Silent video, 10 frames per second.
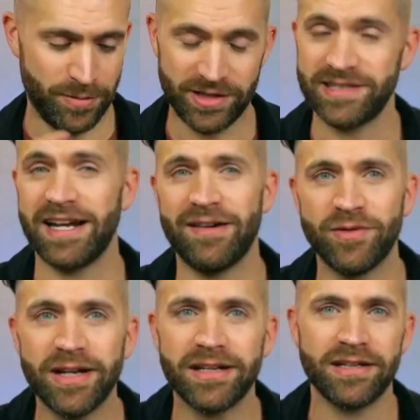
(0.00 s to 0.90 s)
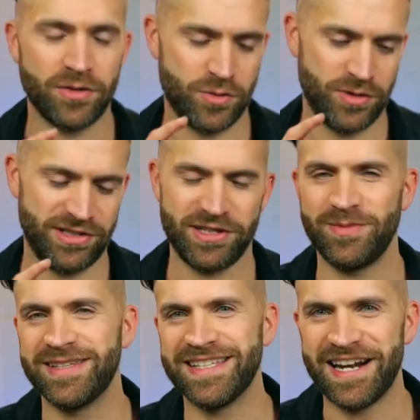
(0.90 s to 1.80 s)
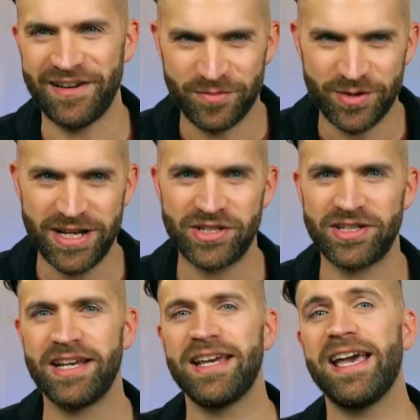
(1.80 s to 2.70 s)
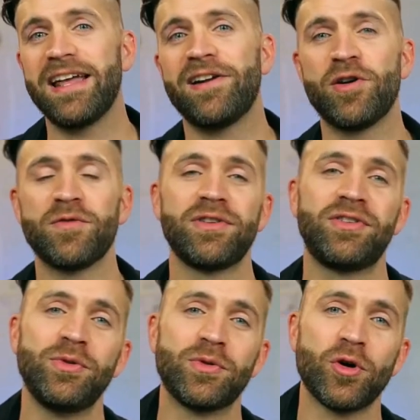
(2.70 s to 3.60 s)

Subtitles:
books that I've written or sermons that I've preached, head on over to